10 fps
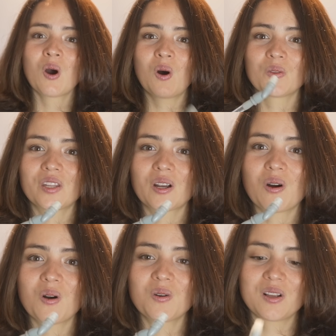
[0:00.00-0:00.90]
on the
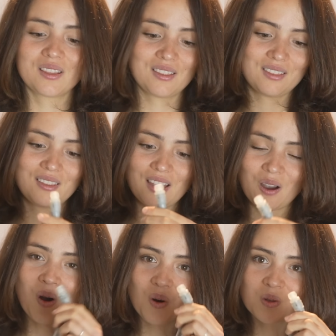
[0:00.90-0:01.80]
go the
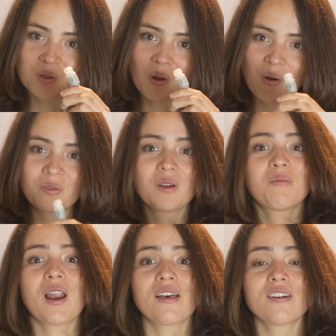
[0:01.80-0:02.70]
hose of the
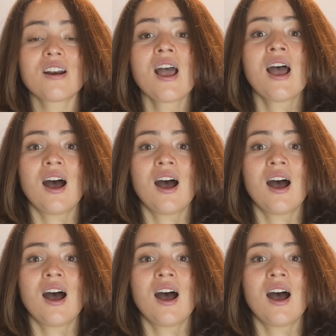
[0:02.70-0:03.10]
bladder.